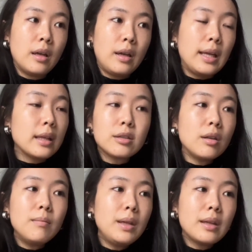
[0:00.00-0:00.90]
It does
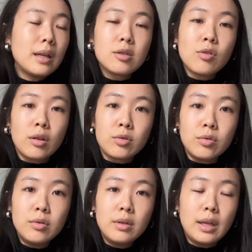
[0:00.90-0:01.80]
not mean that it's not
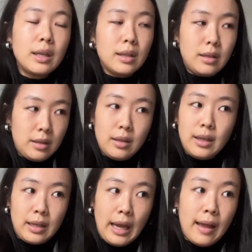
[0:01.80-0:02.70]
good. It
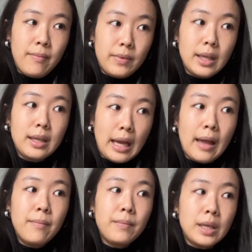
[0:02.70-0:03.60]

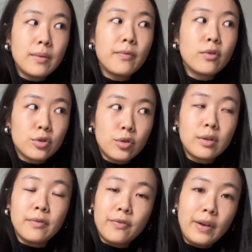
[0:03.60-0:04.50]
can be for
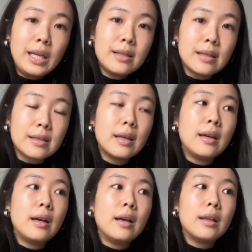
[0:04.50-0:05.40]
certain phases,
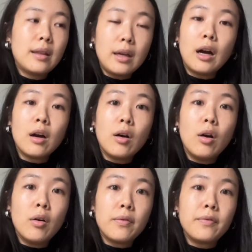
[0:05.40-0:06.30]
they are
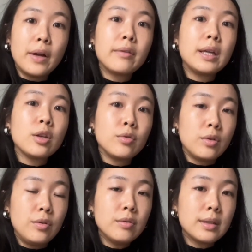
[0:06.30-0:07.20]
of very good
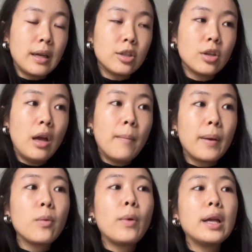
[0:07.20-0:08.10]
usage.
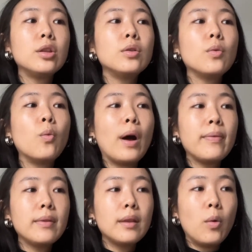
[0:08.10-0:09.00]
But when
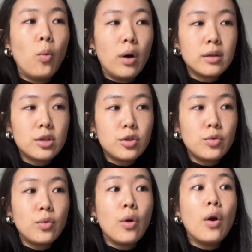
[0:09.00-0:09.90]
one wants
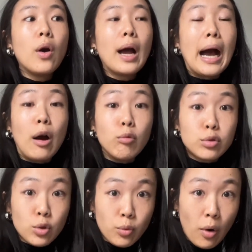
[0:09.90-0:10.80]
to
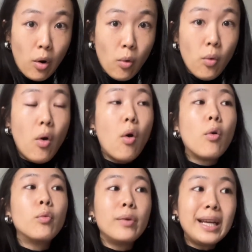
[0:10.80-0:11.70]
outgrow or
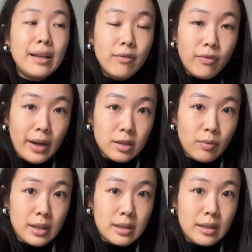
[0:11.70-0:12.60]
reinvent
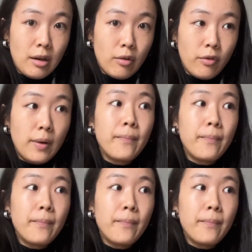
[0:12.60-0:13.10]
oneself,